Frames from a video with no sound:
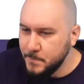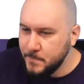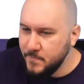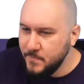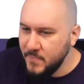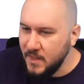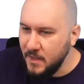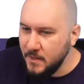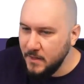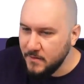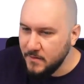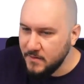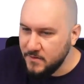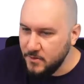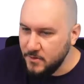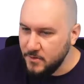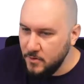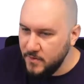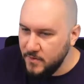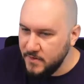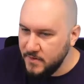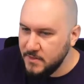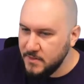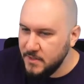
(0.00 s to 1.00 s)
The
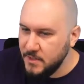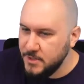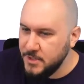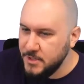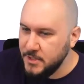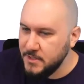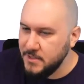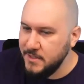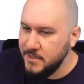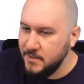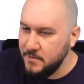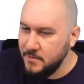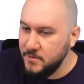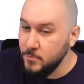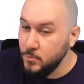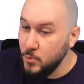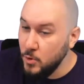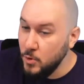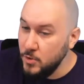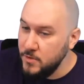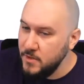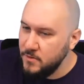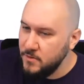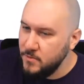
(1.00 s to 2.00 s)
service is just the
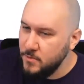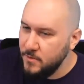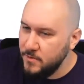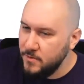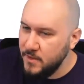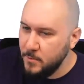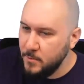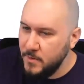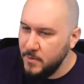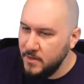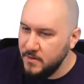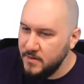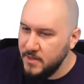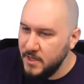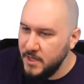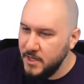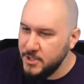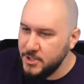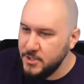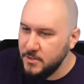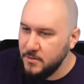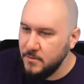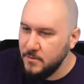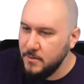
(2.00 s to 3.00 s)
multi-tooth
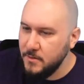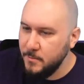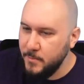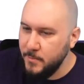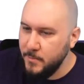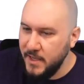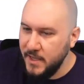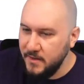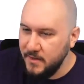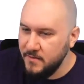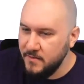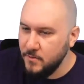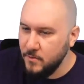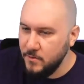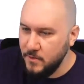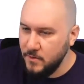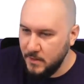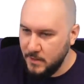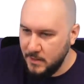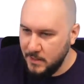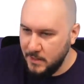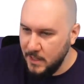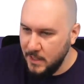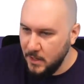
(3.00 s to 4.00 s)
segmentation based on the
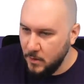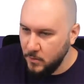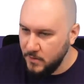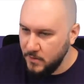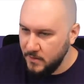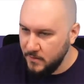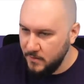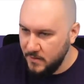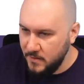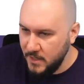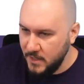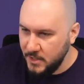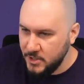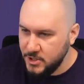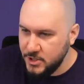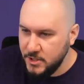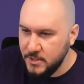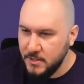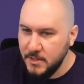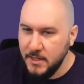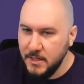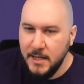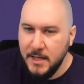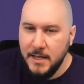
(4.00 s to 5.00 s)
cloud
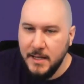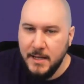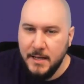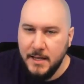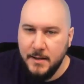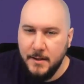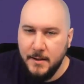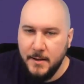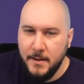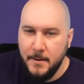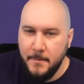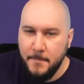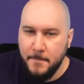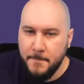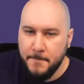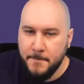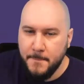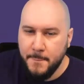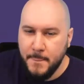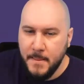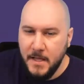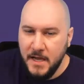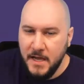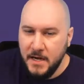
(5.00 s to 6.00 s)
detection, and
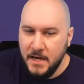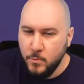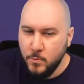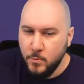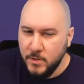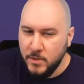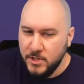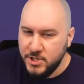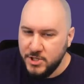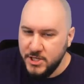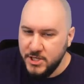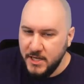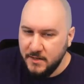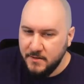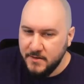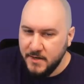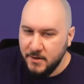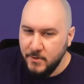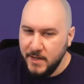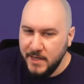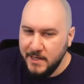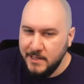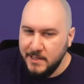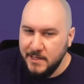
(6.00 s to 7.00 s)
it will check
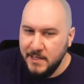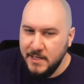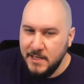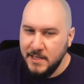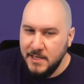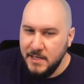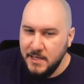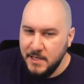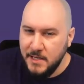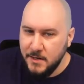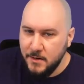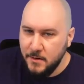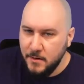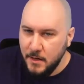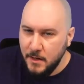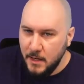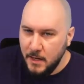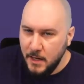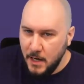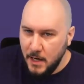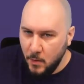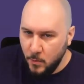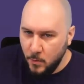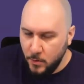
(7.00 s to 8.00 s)
directly here
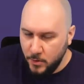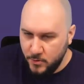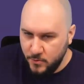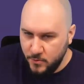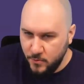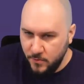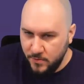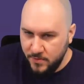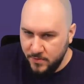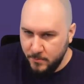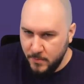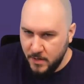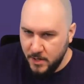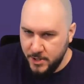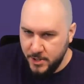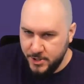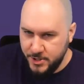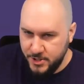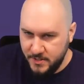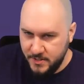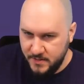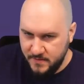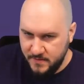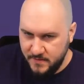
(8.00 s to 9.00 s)
our tooth
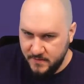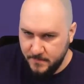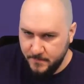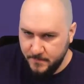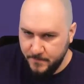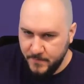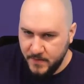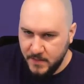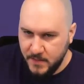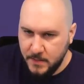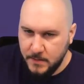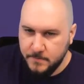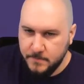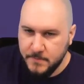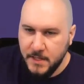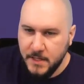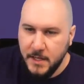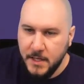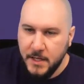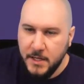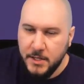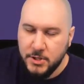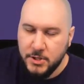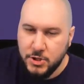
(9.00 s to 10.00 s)
margins. Yeah.
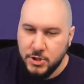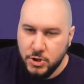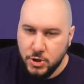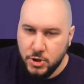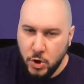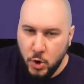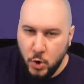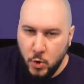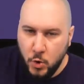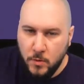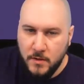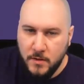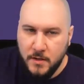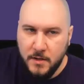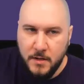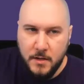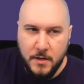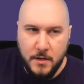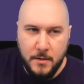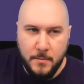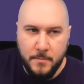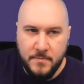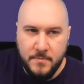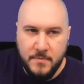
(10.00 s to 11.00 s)
So
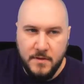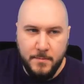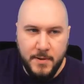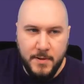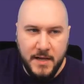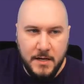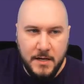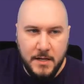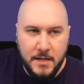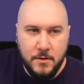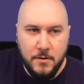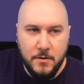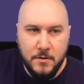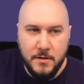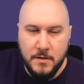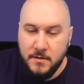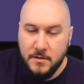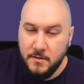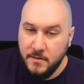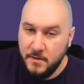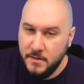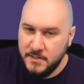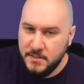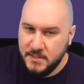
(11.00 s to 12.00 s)
depending on
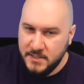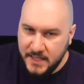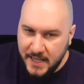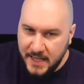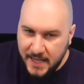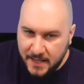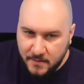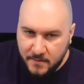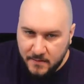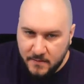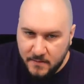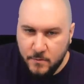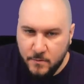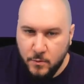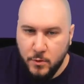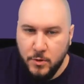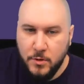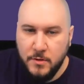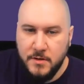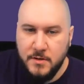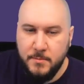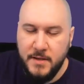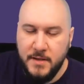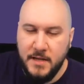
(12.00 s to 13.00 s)
the scans, or
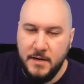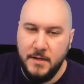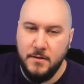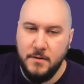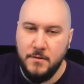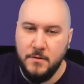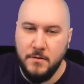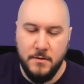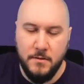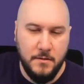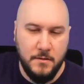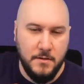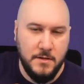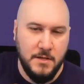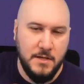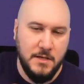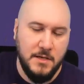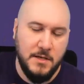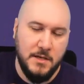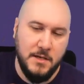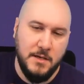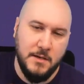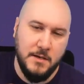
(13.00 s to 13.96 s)
depending on the